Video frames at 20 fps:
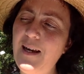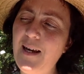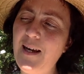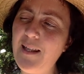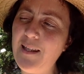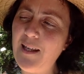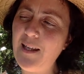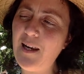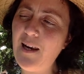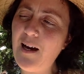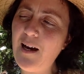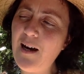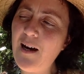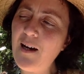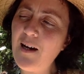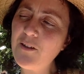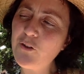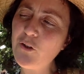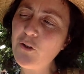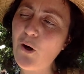In the
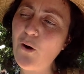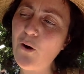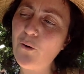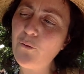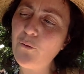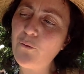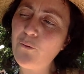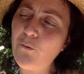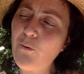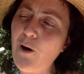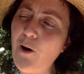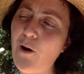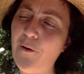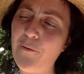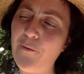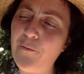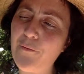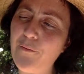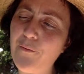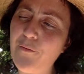large old
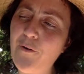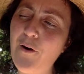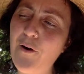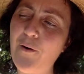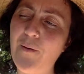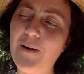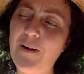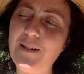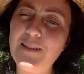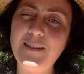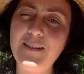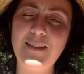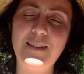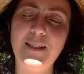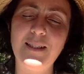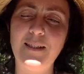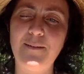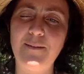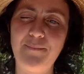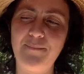growth forests